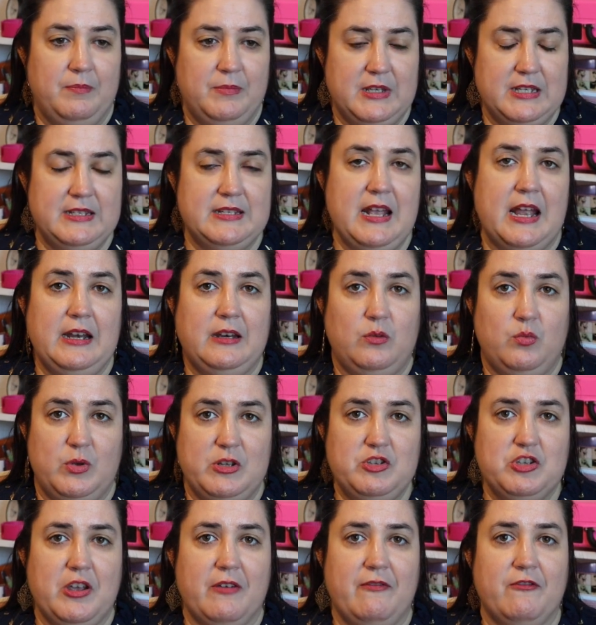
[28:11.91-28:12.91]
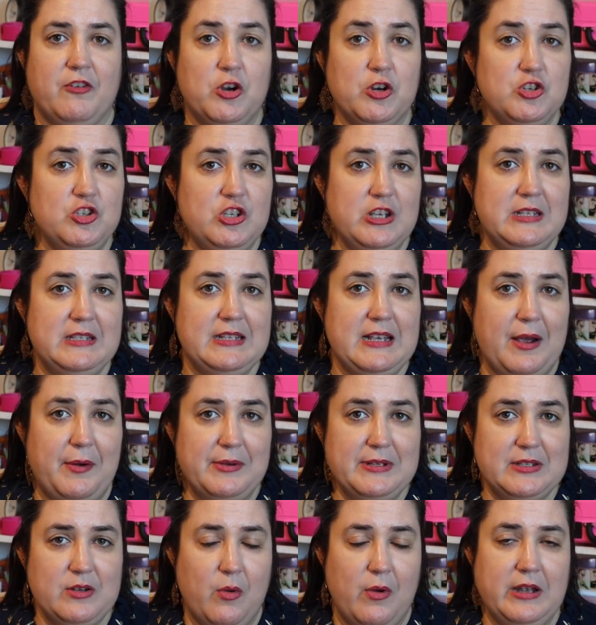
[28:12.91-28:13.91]
decided which conversions I
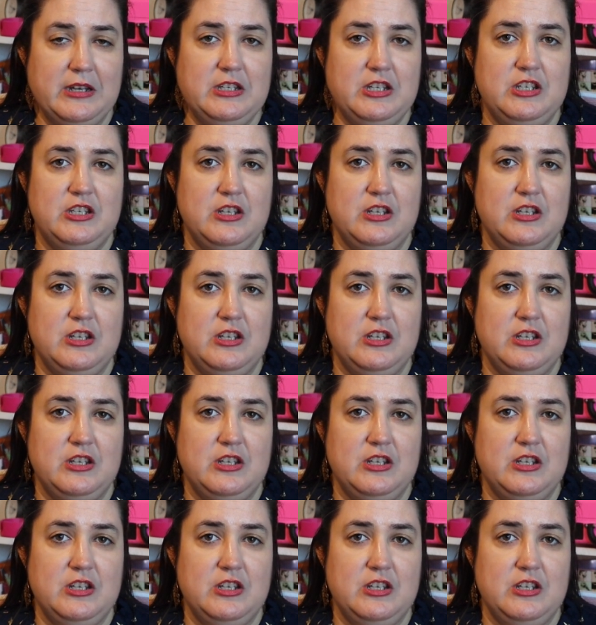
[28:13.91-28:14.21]
was going to